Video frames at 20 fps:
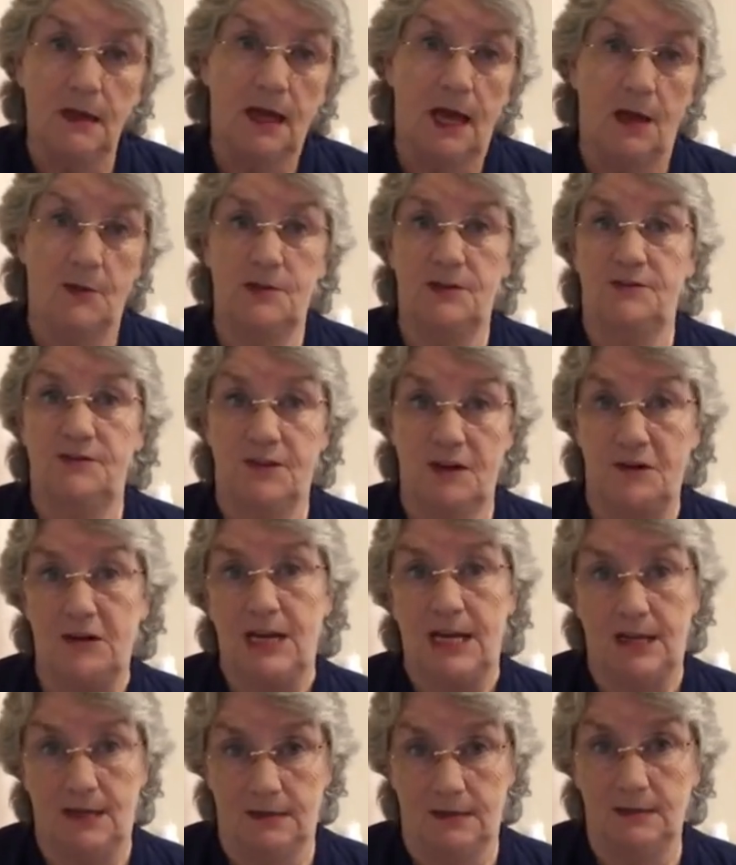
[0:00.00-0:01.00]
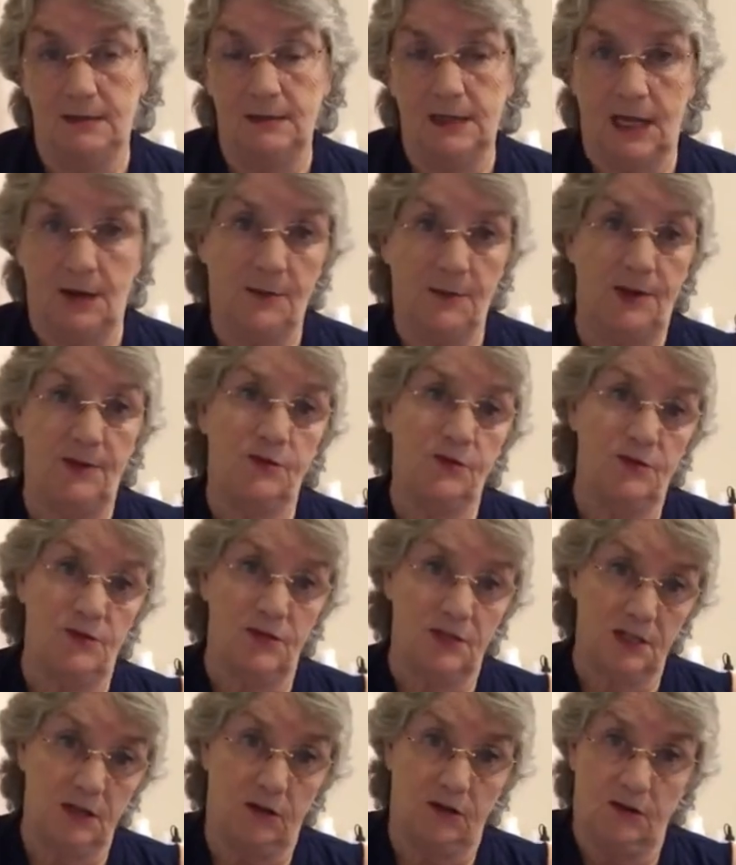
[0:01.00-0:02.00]
I was very ill. I went through the
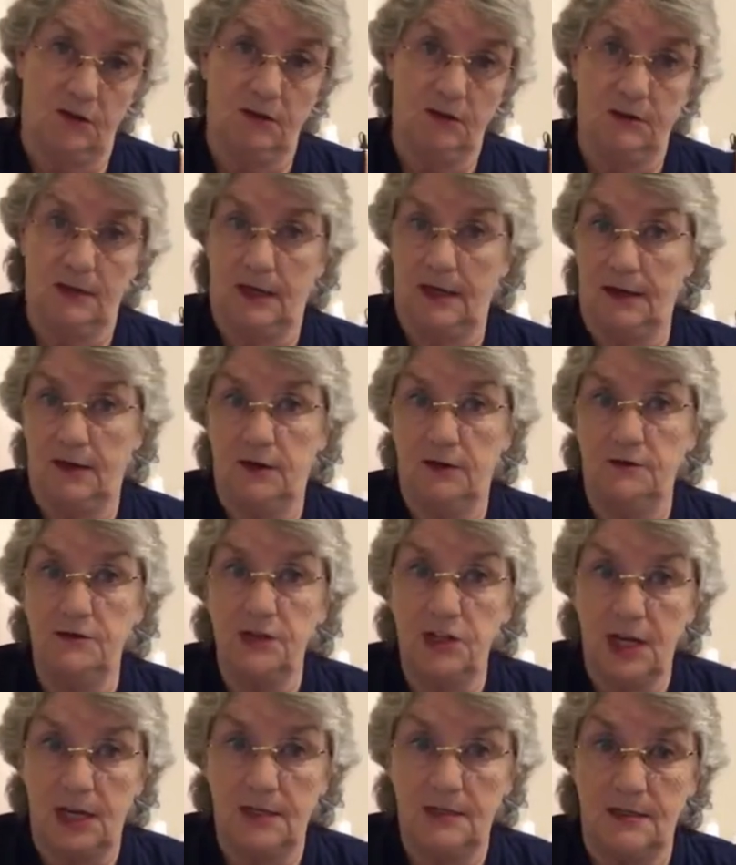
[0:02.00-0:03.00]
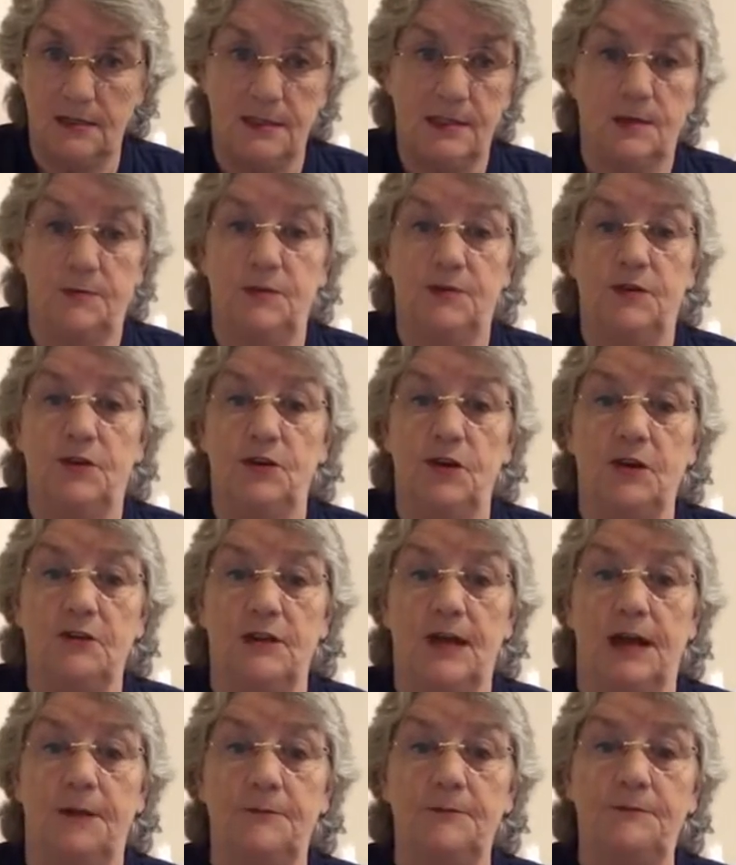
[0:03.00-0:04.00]
tunnel and I got rejected. Some of you know that.